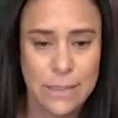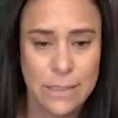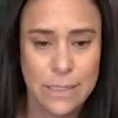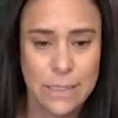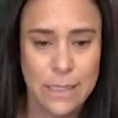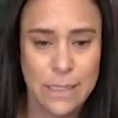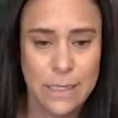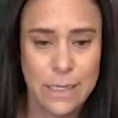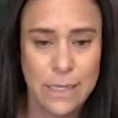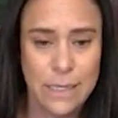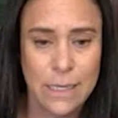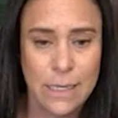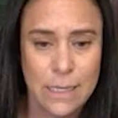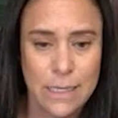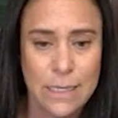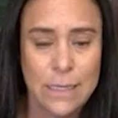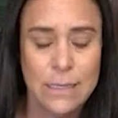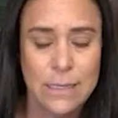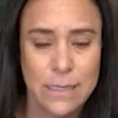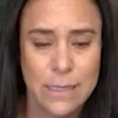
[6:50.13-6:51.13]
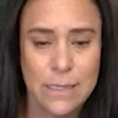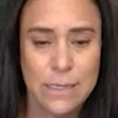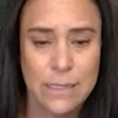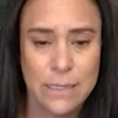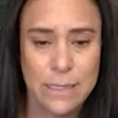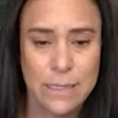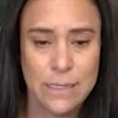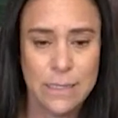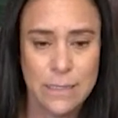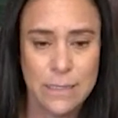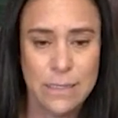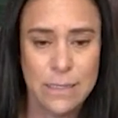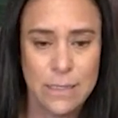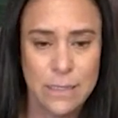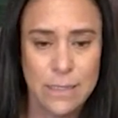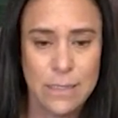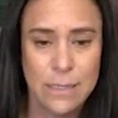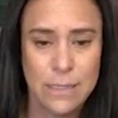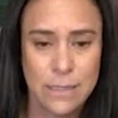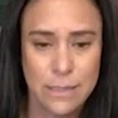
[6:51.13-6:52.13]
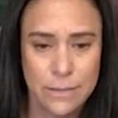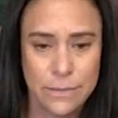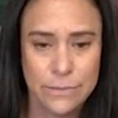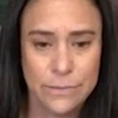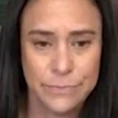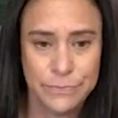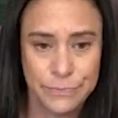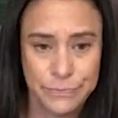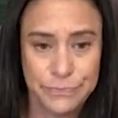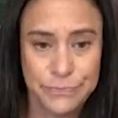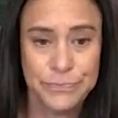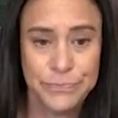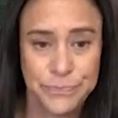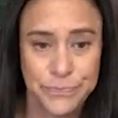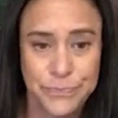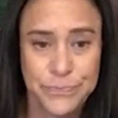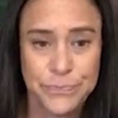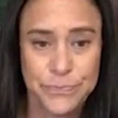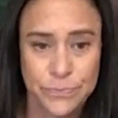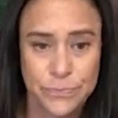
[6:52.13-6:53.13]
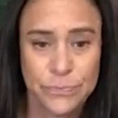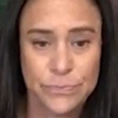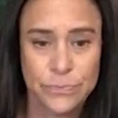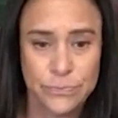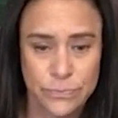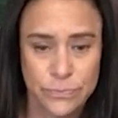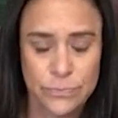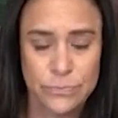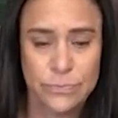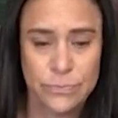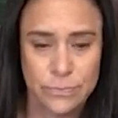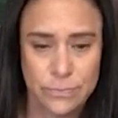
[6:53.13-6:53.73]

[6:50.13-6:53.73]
This person isn't speaking.